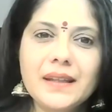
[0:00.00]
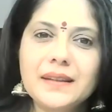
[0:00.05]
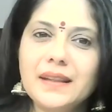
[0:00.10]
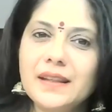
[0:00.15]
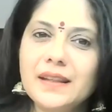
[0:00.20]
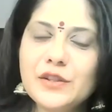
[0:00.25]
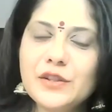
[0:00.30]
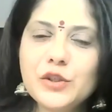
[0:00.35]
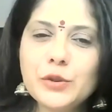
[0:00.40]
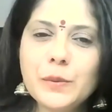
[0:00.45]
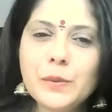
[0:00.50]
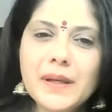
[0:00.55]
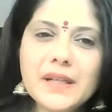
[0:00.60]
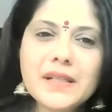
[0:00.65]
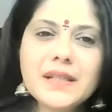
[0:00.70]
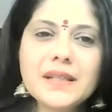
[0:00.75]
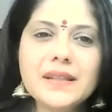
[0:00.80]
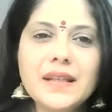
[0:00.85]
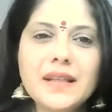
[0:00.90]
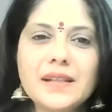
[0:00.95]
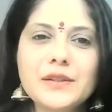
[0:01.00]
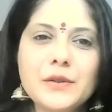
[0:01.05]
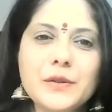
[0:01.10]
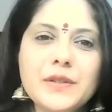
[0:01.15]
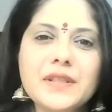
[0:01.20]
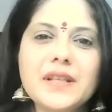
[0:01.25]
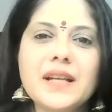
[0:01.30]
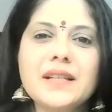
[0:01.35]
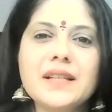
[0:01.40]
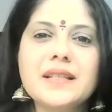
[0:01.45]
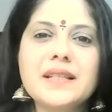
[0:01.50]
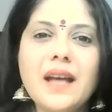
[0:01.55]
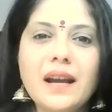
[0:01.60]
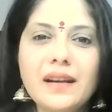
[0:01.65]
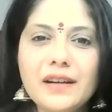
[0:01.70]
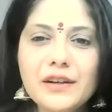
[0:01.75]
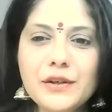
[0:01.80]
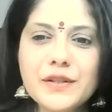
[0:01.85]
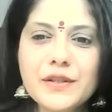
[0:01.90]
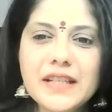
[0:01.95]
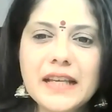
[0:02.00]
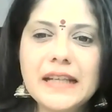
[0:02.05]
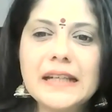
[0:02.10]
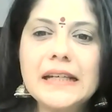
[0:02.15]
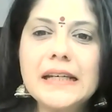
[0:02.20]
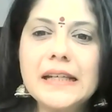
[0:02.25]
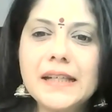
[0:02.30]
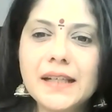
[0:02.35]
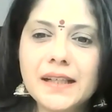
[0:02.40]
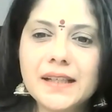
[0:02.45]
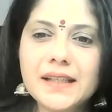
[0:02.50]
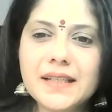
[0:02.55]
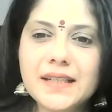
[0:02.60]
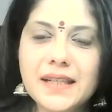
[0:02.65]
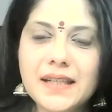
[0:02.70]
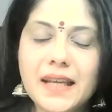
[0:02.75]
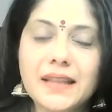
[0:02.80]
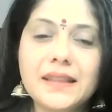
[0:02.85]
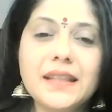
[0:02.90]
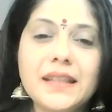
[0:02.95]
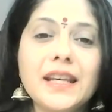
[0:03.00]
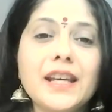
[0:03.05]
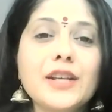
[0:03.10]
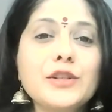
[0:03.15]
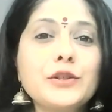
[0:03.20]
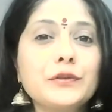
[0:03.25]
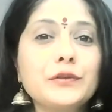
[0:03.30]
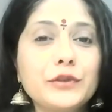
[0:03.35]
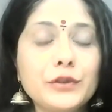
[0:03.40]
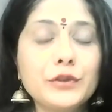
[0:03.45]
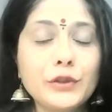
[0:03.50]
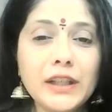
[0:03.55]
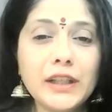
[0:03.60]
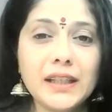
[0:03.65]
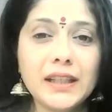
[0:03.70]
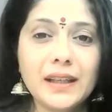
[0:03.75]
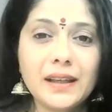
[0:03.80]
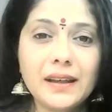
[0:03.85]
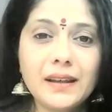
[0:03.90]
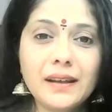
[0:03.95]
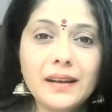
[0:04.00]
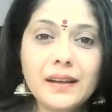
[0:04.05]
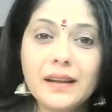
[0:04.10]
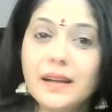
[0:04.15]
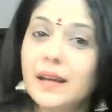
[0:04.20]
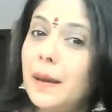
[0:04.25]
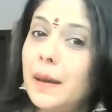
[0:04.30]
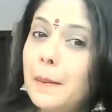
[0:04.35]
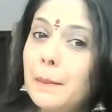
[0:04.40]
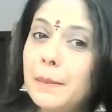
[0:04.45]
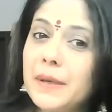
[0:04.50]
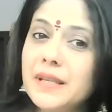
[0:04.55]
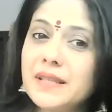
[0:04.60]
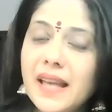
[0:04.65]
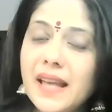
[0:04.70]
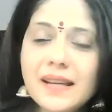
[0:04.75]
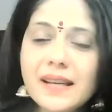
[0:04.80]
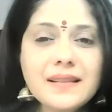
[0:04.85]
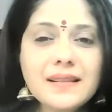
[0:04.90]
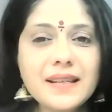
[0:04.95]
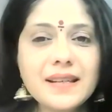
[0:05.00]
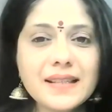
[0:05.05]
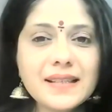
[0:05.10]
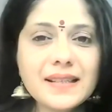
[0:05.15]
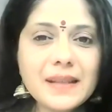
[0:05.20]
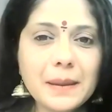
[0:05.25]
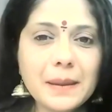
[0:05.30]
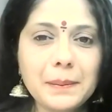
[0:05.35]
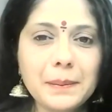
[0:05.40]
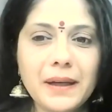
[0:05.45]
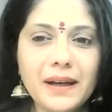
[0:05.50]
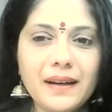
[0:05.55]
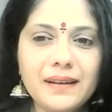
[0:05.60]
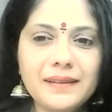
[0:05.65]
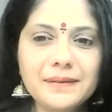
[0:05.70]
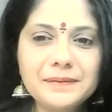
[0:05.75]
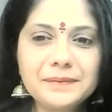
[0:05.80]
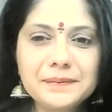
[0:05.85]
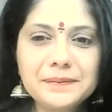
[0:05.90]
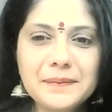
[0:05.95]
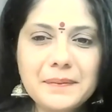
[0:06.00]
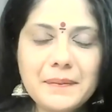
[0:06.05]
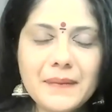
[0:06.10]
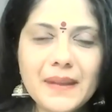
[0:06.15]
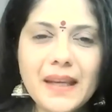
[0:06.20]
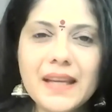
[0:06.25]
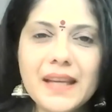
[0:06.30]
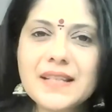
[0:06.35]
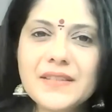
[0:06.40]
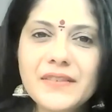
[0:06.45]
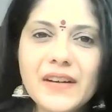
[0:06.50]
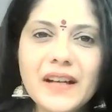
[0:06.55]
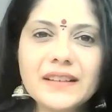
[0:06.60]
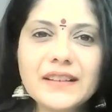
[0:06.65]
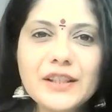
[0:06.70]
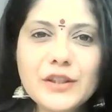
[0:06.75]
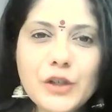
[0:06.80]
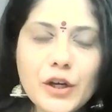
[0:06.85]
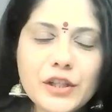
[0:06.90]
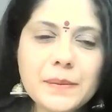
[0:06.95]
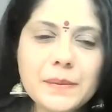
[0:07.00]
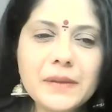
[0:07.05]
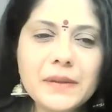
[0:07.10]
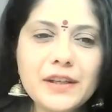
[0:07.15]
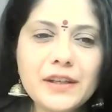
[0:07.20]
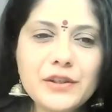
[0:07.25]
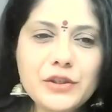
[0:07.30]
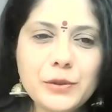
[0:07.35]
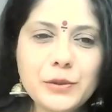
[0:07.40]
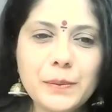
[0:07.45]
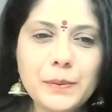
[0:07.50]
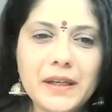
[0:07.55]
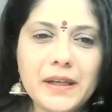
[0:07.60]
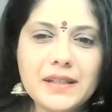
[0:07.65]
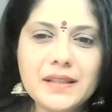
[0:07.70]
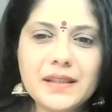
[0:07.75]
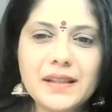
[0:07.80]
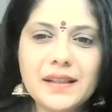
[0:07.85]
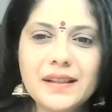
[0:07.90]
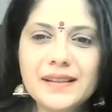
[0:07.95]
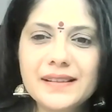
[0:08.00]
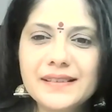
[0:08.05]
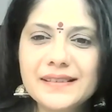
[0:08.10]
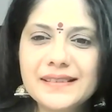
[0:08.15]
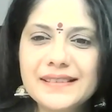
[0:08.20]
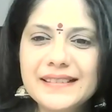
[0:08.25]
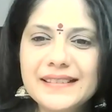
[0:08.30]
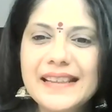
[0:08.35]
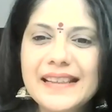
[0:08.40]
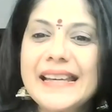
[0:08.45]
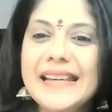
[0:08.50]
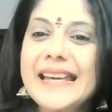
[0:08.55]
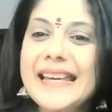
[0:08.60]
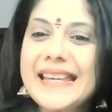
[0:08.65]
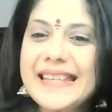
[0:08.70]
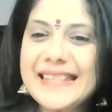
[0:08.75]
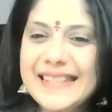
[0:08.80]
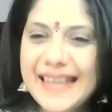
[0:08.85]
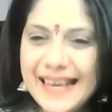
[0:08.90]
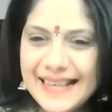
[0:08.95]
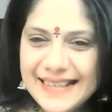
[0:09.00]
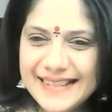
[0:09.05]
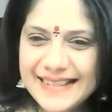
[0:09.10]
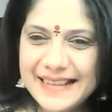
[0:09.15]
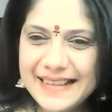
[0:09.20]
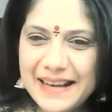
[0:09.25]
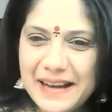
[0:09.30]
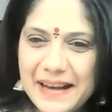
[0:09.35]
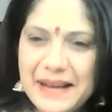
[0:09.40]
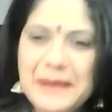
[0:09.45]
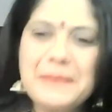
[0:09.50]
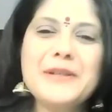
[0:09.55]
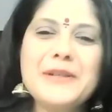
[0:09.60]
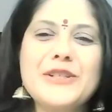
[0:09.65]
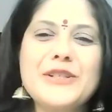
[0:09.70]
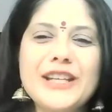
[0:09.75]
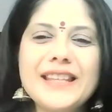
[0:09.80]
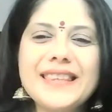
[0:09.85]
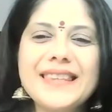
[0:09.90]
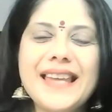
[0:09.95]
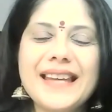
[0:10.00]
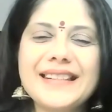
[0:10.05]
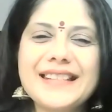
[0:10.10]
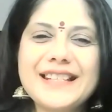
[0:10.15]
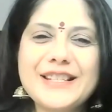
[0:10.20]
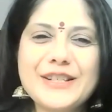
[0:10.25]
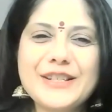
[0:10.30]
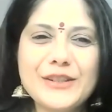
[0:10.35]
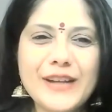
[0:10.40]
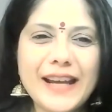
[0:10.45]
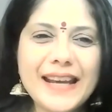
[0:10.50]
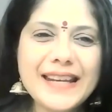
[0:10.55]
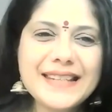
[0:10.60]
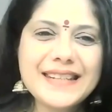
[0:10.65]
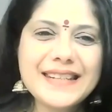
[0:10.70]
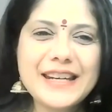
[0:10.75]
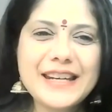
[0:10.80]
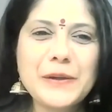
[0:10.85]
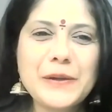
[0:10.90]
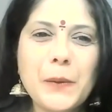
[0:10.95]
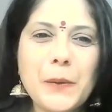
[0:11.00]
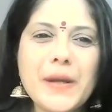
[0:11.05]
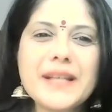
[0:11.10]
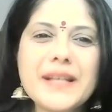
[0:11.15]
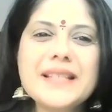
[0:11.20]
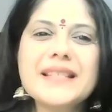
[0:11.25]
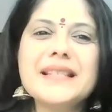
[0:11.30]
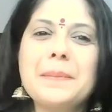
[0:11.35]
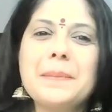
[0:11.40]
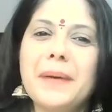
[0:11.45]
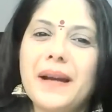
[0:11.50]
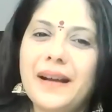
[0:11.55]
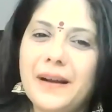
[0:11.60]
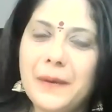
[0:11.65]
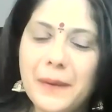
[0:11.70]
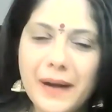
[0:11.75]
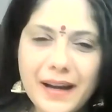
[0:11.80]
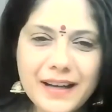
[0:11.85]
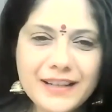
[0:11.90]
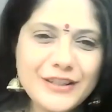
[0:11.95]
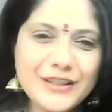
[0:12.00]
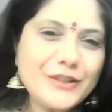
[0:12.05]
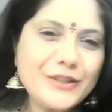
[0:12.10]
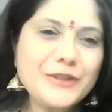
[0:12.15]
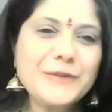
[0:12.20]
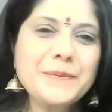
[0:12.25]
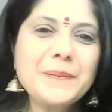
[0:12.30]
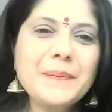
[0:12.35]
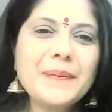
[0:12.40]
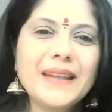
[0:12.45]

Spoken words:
The instrument that Ustad Zakir Hussain learned at the age of 3 besides his tabla. His father taught him the instrument. Yes, Abhijit, that is right. It was the pakhwaj.